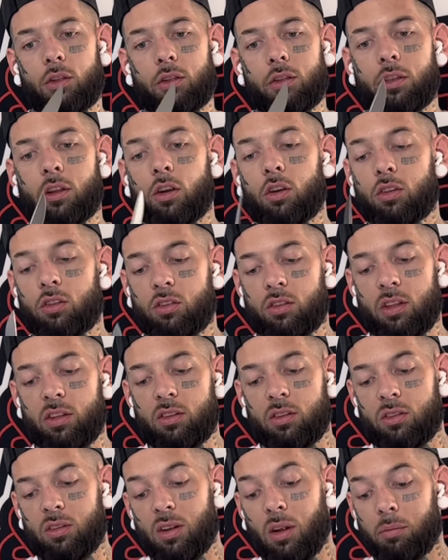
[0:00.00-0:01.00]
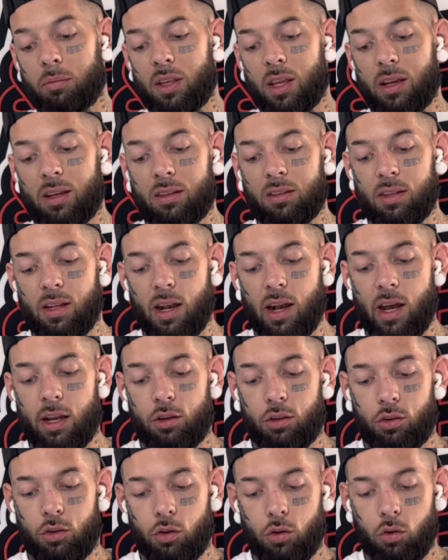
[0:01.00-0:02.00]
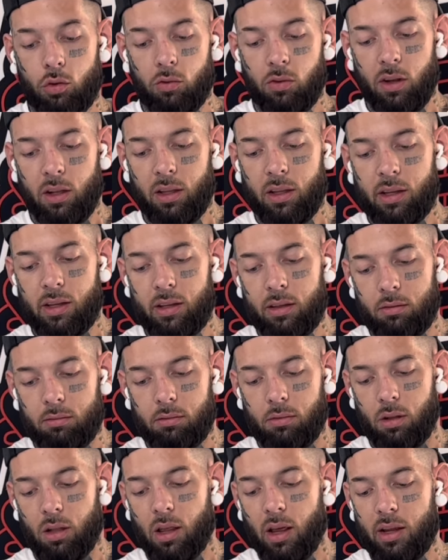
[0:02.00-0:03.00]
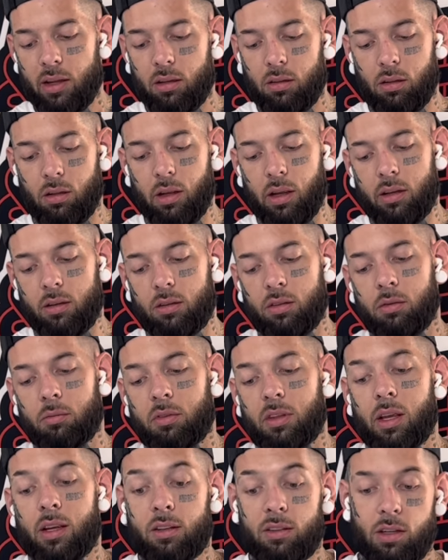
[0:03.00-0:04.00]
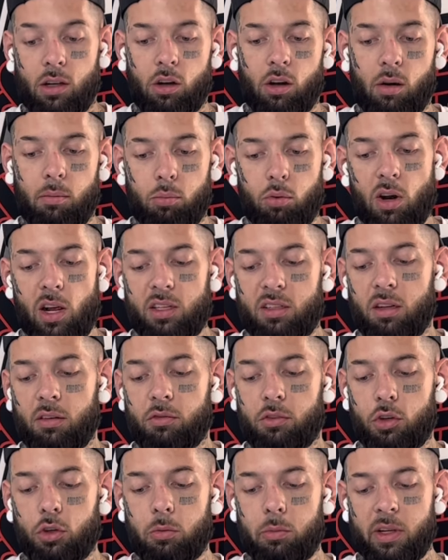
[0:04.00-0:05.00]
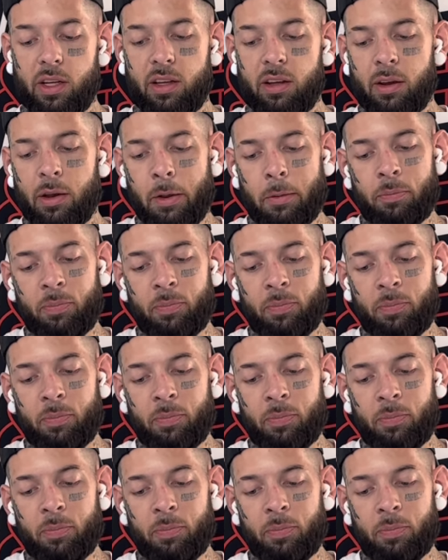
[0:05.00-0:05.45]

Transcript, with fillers: there's some things that I do really like, like some things that are impressive to me